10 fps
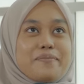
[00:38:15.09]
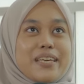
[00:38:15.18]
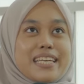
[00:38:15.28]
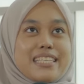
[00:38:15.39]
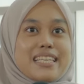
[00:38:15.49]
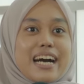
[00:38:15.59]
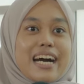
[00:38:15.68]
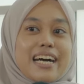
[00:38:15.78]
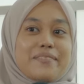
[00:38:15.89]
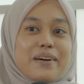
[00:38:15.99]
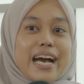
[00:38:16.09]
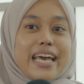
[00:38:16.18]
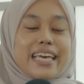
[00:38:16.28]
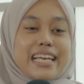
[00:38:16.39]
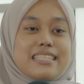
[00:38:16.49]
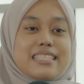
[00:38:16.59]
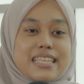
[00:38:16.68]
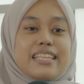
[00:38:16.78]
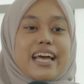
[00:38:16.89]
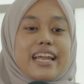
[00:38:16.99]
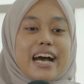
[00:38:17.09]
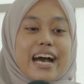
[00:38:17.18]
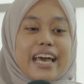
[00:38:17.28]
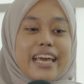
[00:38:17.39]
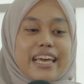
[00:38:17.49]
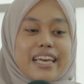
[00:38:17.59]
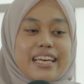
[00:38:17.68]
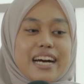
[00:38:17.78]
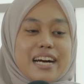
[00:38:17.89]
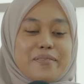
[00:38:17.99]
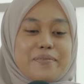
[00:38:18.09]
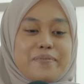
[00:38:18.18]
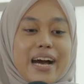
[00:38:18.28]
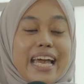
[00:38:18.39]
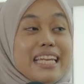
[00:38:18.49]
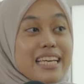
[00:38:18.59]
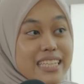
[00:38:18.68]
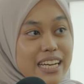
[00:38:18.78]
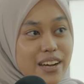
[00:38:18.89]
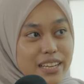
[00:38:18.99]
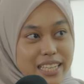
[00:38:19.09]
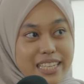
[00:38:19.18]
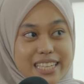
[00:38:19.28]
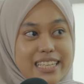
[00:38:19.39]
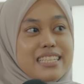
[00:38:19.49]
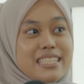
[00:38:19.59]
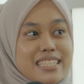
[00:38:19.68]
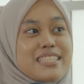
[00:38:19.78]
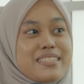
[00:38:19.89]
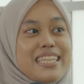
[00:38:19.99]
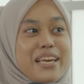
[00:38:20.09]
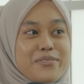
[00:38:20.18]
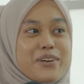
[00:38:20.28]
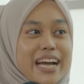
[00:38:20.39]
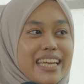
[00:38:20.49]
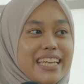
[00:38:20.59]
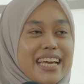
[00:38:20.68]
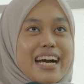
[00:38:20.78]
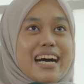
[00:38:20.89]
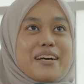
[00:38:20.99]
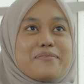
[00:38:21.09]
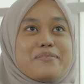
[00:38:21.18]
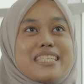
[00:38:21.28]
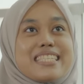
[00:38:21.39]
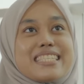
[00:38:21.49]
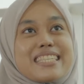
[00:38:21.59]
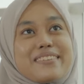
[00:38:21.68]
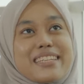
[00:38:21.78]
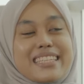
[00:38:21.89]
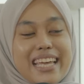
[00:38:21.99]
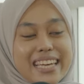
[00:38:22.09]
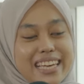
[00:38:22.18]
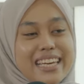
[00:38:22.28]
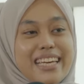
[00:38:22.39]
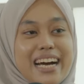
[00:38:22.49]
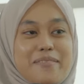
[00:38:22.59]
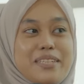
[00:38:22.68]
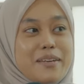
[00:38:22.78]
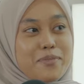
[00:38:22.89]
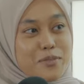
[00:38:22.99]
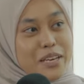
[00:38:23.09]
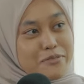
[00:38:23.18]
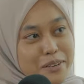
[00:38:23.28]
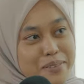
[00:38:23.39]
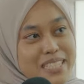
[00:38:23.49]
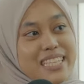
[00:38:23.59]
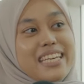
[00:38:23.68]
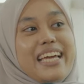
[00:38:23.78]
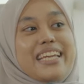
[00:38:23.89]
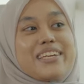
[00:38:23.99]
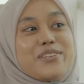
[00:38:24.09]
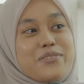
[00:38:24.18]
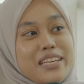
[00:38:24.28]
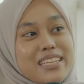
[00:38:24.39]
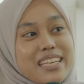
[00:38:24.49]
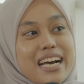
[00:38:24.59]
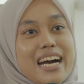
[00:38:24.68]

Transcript: because I can see that I learned a lot here since day one, since taking diploma in pharmacy, and then going